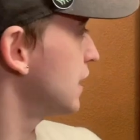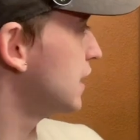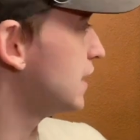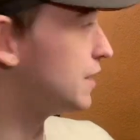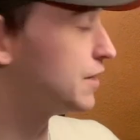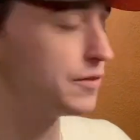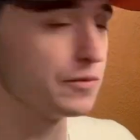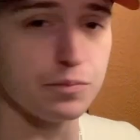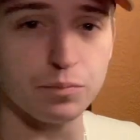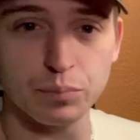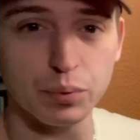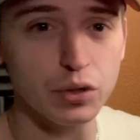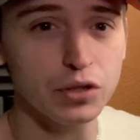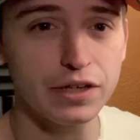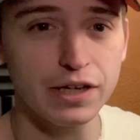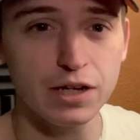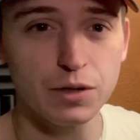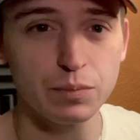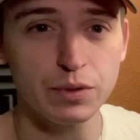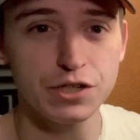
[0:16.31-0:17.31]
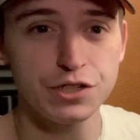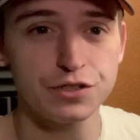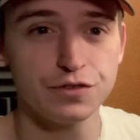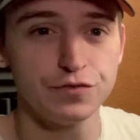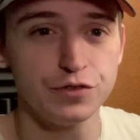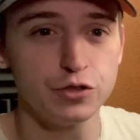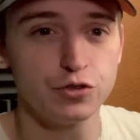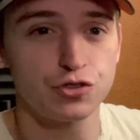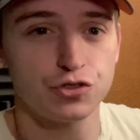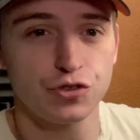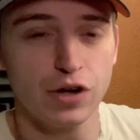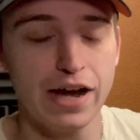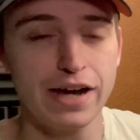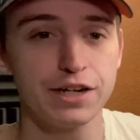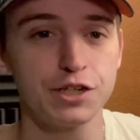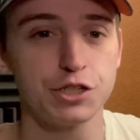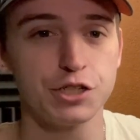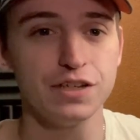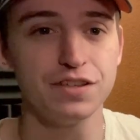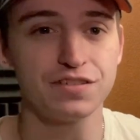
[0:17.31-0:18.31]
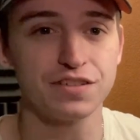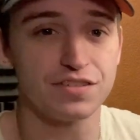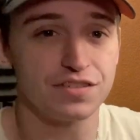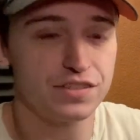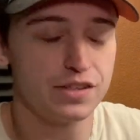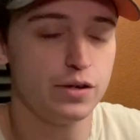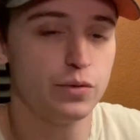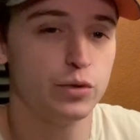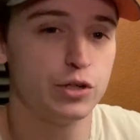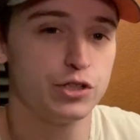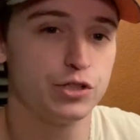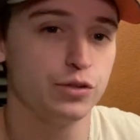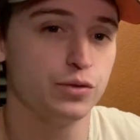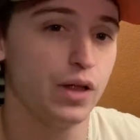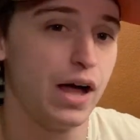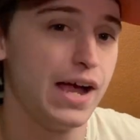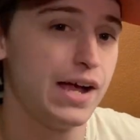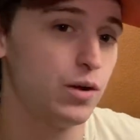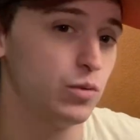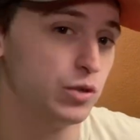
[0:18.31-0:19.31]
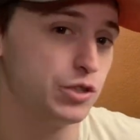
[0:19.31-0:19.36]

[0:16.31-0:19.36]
and building a bunch of new strategies and seeing what you like,